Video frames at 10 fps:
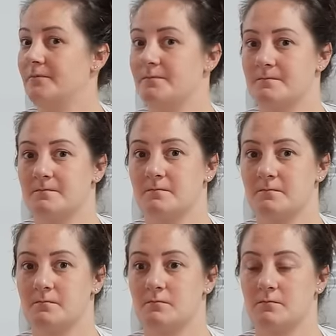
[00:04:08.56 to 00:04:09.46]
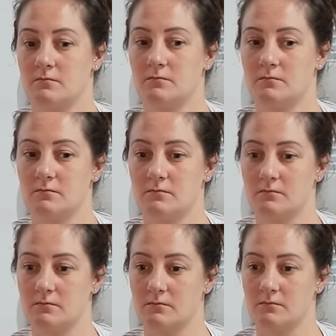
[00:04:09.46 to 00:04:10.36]

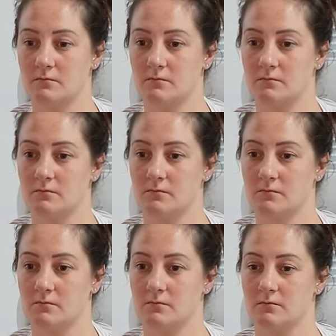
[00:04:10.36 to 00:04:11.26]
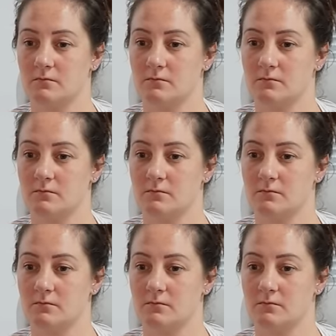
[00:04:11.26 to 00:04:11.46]
(silent)